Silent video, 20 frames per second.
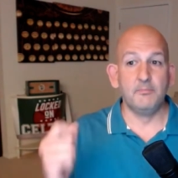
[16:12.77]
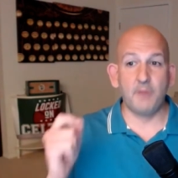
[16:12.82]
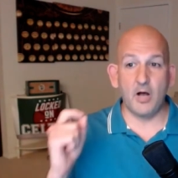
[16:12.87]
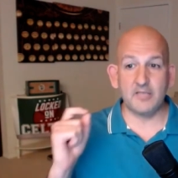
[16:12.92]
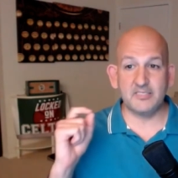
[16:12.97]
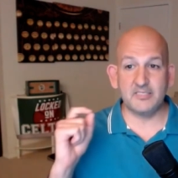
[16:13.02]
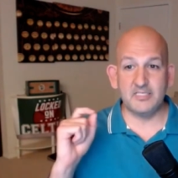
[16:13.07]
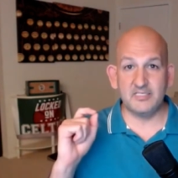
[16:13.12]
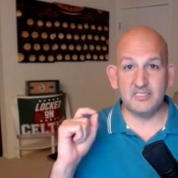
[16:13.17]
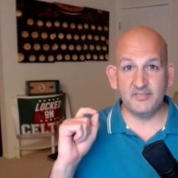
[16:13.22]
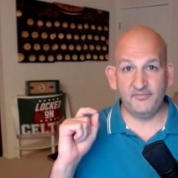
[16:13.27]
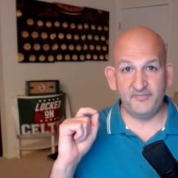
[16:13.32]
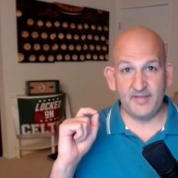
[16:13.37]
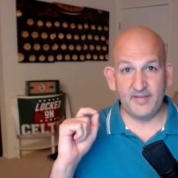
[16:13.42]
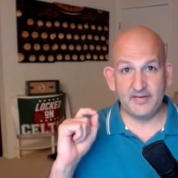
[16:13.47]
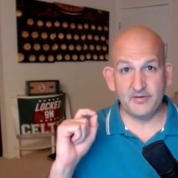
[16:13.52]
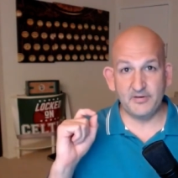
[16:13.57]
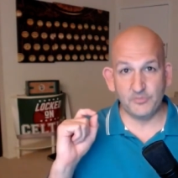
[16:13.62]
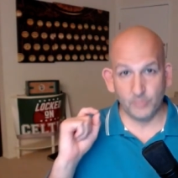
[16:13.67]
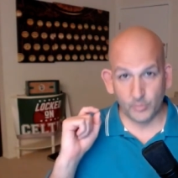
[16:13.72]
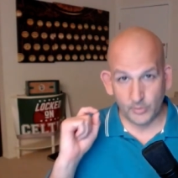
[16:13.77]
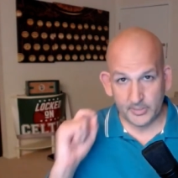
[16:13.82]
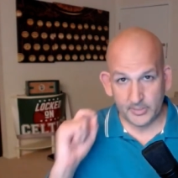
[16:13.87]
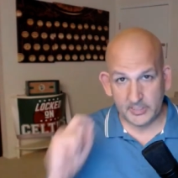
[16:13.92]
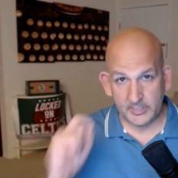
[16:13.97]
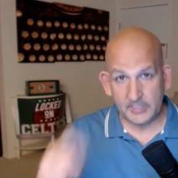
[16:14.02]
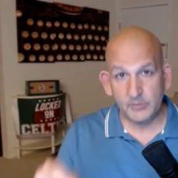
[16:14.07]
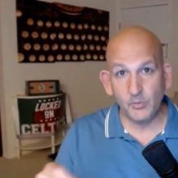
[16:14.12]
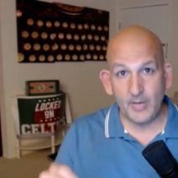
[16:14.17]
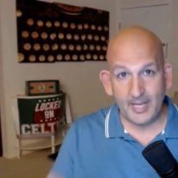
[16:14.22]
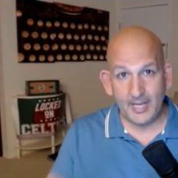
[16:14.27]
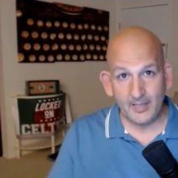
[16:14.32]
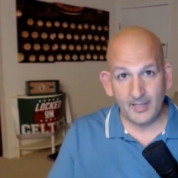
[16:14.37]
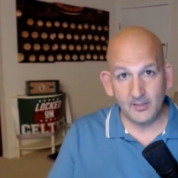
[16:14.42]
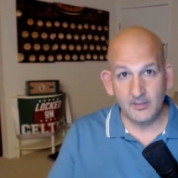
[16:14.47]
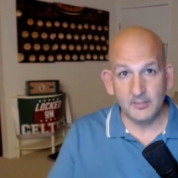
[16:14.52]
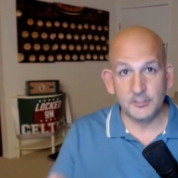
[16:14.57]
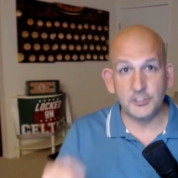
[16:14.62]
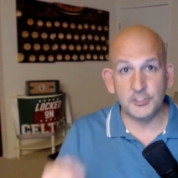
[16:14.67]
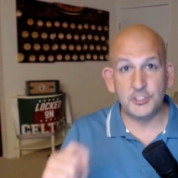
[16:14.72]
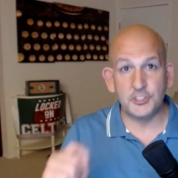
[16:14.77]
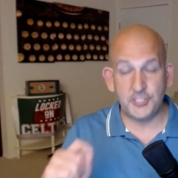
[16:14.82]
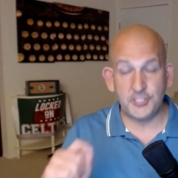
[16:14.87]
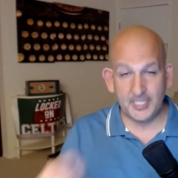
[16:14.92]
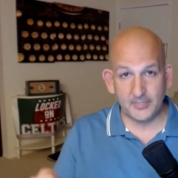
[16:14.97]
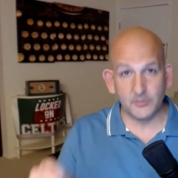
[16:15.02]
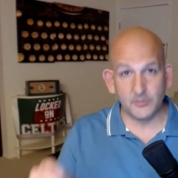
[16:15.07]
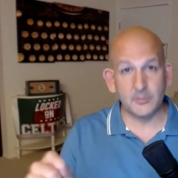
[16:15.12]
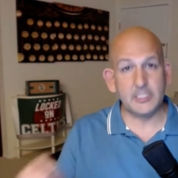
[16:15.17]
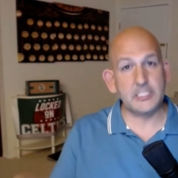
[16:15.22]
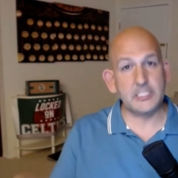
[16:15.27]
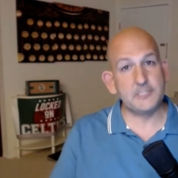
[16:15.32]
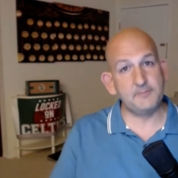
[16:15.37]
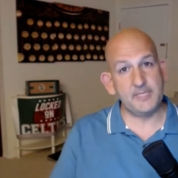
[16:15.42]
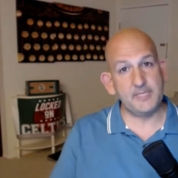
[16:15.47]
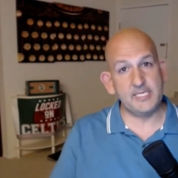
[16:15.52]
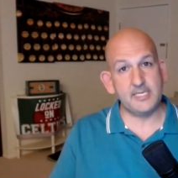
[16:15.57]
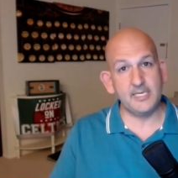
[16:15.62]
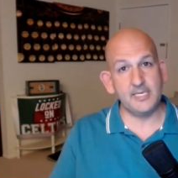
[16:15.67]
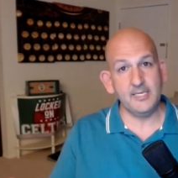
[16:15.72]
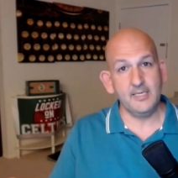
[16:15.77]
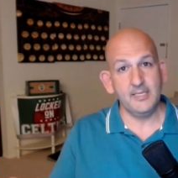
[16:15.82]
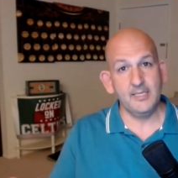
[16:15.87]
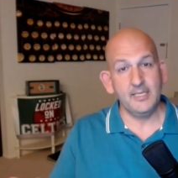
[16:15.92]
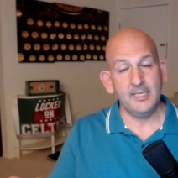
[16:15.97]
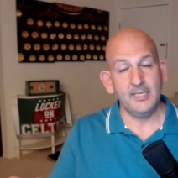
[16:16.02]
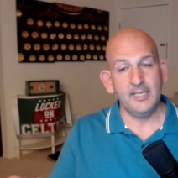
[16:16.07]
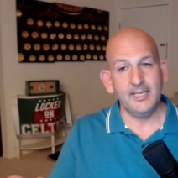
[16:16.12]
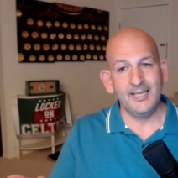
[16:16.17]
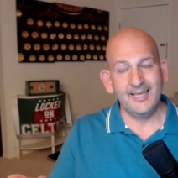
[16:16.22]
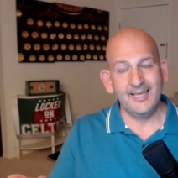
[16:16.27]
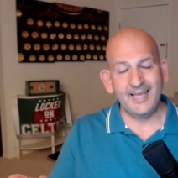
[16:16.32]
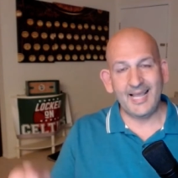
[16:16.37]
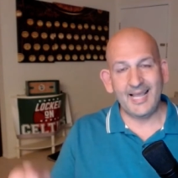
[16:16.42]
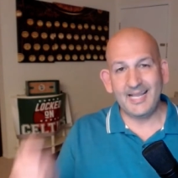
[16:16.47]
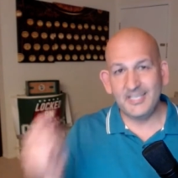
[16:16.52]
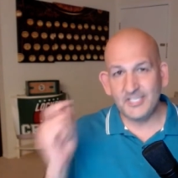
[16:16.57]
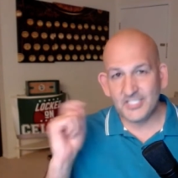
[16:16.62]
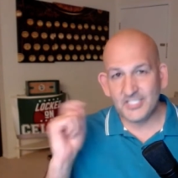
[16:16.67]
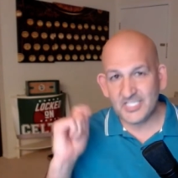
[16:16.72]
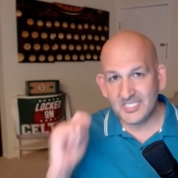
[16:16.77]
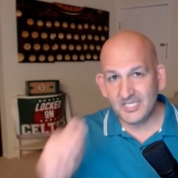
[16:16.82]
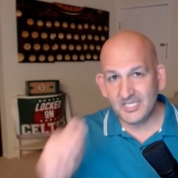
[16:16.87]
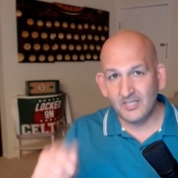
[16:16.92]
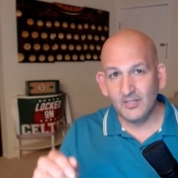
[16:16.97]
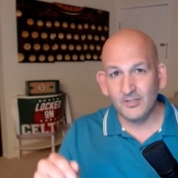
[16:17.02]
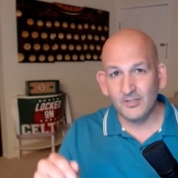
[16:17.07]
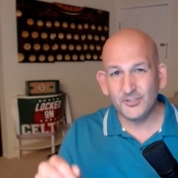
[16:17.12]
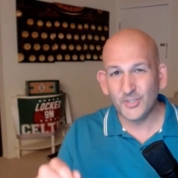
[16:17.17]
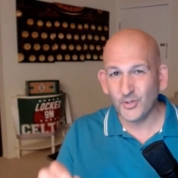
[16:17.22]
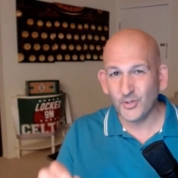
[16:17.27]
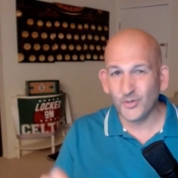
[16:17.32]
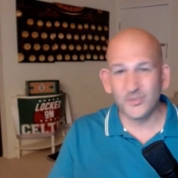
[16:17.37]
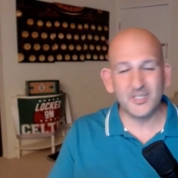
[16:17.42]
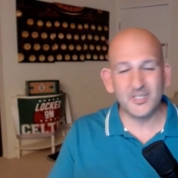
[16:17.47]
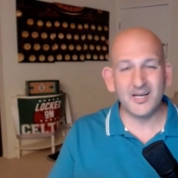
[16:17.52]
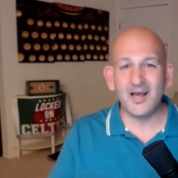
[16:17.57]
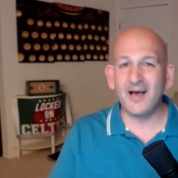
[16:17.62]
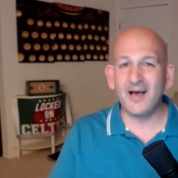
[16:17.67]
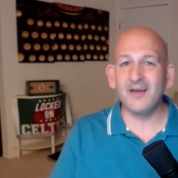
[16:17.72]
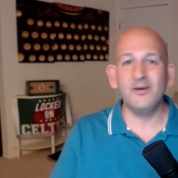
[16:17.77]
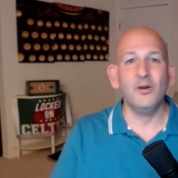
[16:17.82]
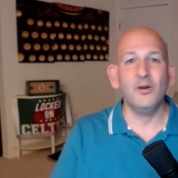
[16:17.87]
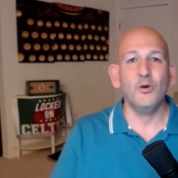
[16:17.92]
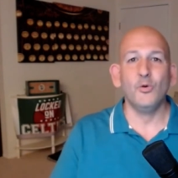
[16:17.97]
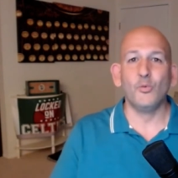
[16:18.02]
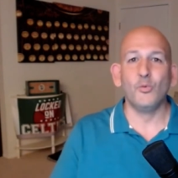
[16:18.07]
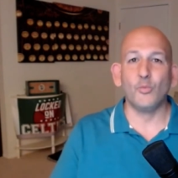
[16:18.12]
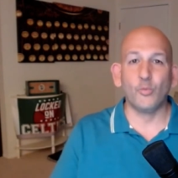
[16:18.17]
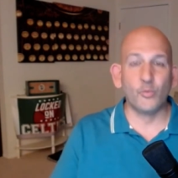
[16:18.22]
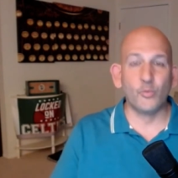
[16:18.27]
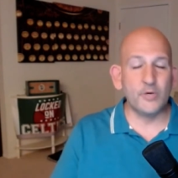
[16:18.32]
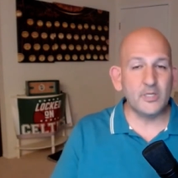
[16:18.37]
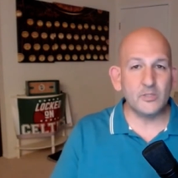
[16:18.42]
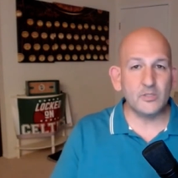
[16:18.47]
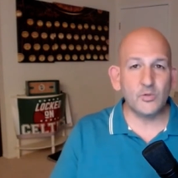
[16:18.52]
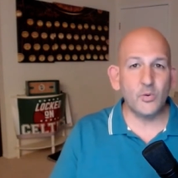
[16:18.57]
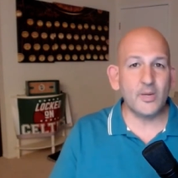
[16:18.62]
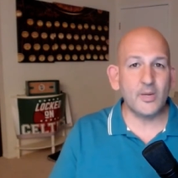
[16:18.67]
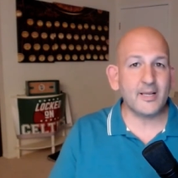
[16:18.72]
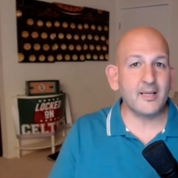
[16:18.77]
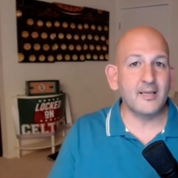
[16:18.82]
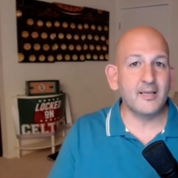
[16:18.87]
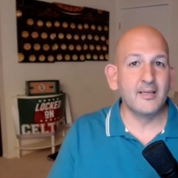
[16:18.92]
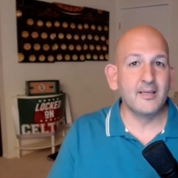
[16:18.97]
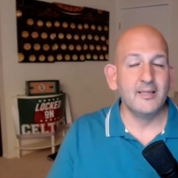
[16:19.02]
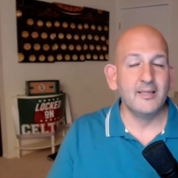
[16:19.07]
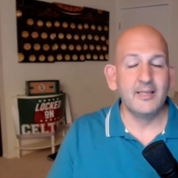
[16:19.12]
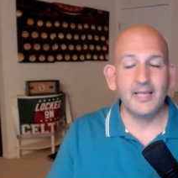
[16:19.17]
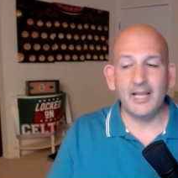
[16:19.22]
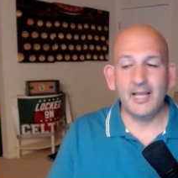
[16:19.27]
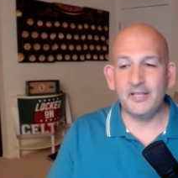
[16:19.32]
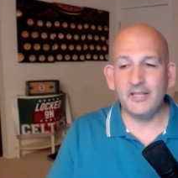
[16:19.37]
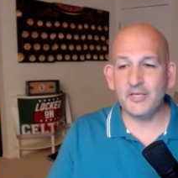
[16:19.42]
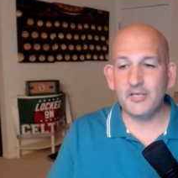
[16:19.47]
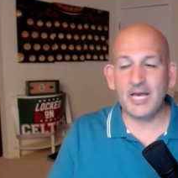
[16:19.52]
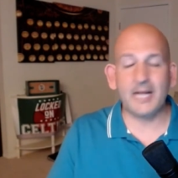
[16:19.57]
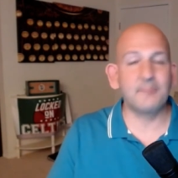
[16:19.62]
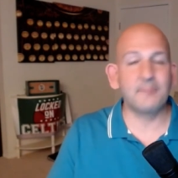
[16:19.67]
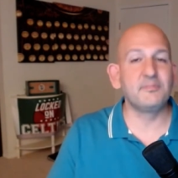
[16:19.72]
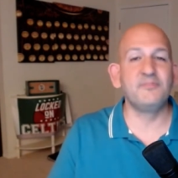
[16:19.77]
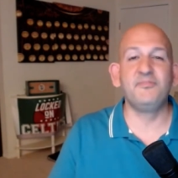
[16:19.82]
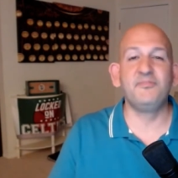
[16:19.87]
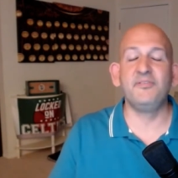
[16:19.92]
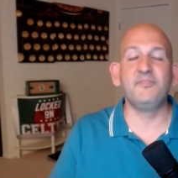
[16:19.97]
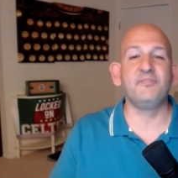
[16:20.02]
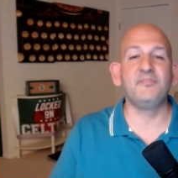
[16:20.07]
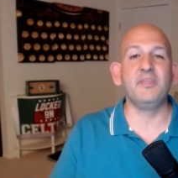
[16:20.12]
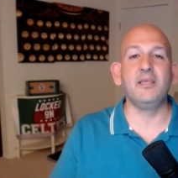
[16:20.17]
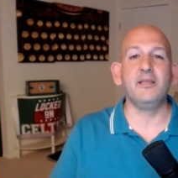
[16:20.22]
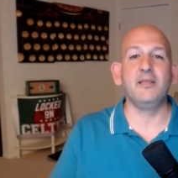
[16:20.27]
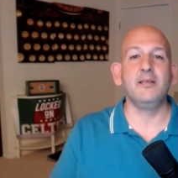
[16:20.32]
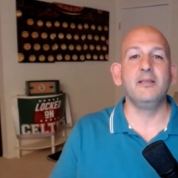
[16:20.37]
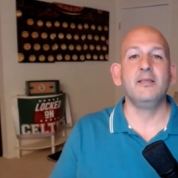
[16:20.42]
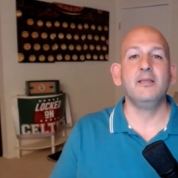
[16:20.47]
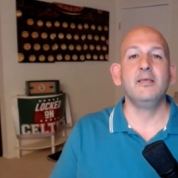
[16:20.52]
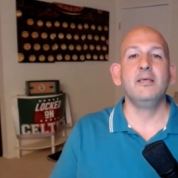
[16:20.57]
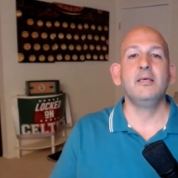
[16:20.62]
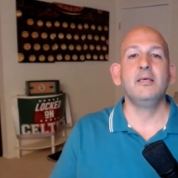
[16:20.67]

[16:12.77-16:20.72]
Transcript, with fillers: Boston defended really well, generally speaking, and you still turned it on real quick, and you got up to fifteen.